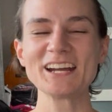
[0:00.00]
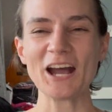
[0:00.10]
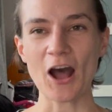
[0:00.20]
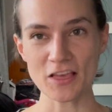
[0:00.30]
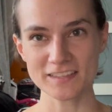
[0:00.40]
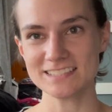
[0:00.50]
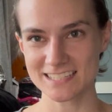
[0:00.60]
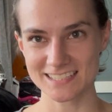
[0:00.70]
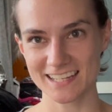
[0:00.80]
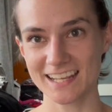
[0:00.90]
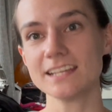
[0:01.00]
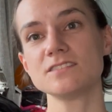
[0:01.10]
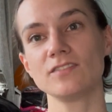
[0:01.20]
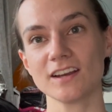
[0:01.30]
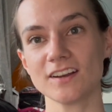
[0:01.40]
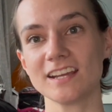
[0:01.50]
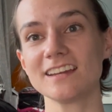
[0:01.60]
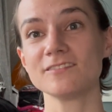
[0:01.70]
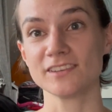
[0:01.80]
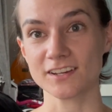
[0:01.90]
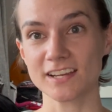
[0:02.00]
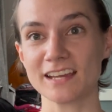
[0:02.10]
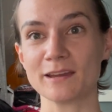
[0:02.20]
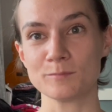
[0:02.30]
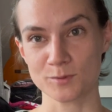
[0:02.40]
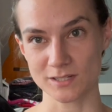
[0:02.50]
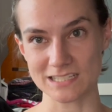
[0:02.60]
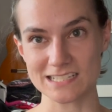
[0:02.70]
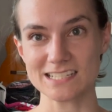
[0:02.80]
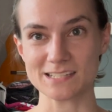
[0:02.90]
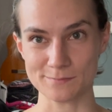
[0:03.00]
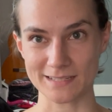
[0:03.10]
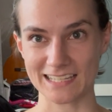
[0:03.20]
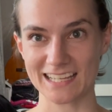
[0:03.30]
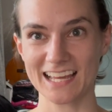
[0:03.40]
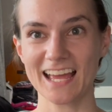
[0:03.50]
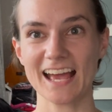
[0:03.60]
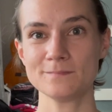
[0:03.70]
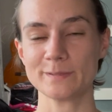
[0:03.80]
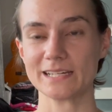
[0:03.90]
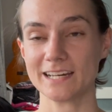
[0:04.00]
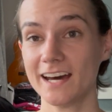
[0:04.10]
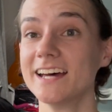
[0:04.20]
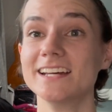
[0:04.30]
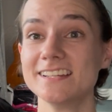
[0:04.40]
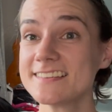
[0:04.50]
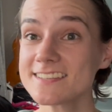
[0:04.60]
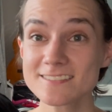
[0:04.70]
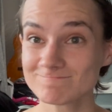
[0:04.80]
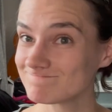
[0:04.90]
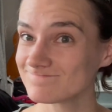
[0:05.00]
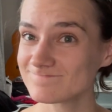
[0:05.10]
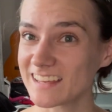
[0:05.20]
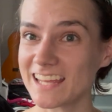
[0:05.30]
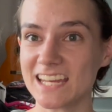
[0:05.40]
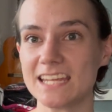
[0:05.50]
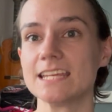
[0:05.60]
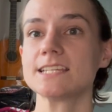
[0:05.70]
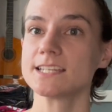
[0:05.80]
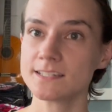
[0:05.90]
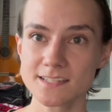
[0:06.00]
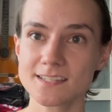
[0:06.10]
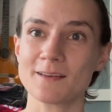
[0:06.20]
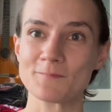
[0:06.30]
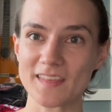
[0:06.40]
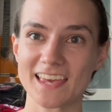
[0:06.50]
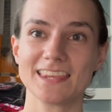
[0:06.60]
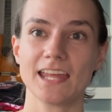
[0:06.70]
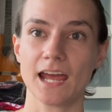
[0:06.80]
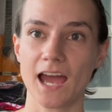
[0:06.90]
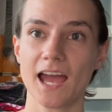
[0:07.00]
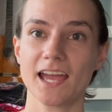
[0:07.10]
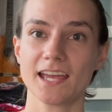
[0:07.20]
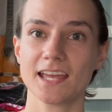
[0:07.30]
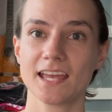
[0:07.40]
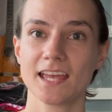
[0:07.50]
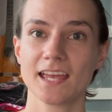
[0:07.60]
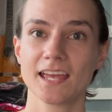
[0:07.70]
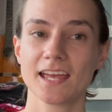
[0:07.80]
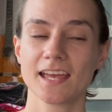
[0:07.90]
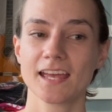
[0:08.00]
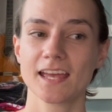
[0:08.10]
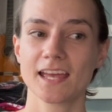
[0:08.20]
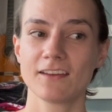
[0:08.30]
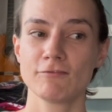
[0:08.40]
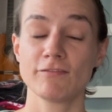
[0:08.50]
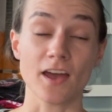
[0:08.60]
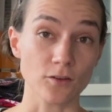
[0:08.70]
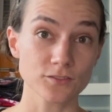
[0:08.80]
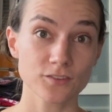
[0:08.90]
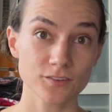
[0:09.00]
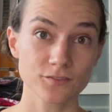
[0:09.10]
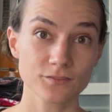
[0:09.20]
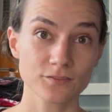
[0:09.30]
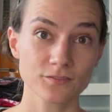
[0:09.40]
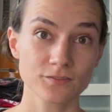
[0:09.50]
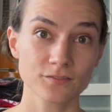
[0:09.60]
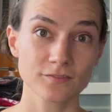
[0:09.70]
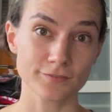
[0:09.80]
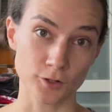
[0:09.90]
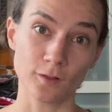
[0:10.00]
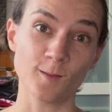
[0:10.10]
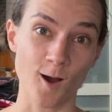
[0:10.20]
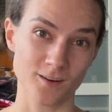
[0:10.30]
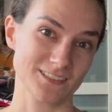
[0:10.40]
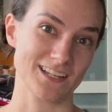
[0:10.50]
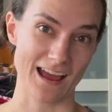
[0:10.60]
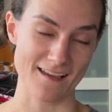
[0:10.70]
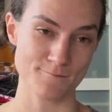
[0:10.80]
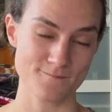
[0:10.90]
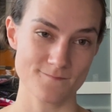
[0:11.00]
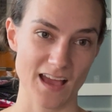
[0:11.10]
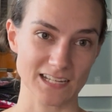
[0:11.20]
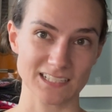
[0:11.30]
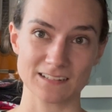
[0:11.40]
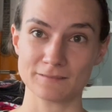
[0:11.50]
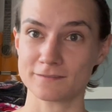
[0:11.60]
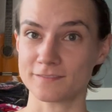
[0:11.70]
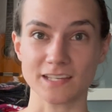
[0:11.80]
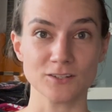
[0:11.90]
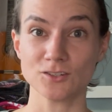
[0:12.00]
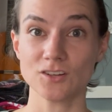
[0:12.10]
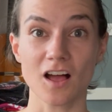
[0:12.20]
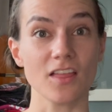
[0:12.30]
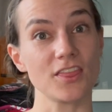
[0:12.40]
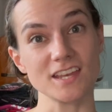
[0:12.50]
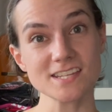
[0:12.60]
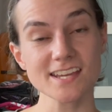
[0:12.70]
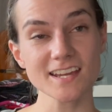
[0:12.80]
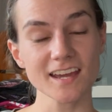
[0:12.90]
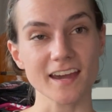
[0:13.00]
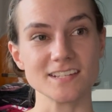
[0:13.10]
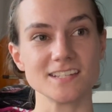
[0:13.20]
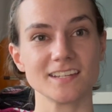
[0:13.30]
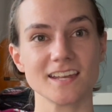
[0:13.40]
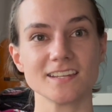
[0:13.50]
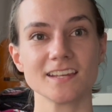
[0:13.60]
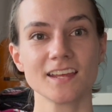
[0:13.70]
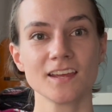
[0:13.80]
Authenticity is very, very important to me, because it isn't something that I felt for a long time. I didn't feel authentic. I didn't